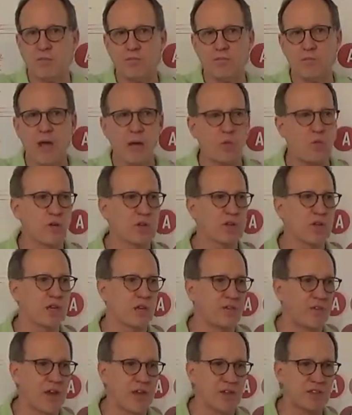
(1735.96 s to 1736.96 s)
networking
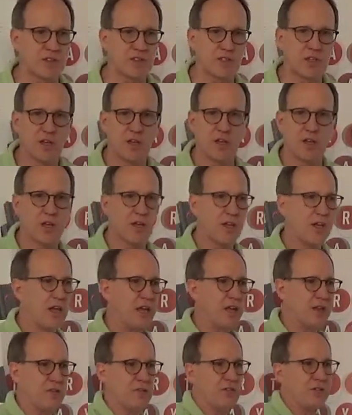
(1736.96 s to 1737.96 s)
event
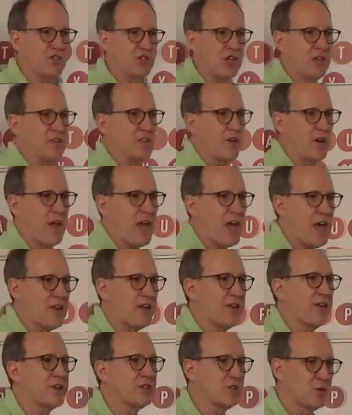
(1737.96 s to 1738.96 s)
and you shake their
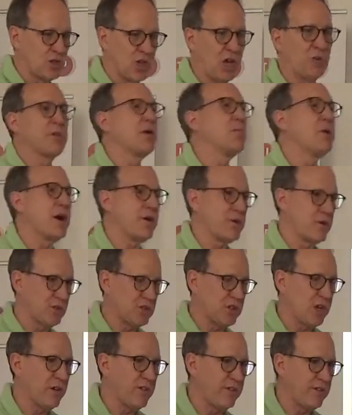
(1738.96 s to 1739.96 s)
hand, like, so tell me about
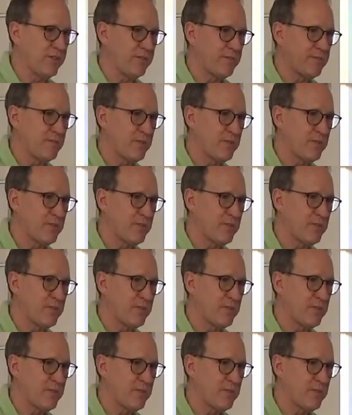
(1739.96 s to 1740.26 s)
yourself.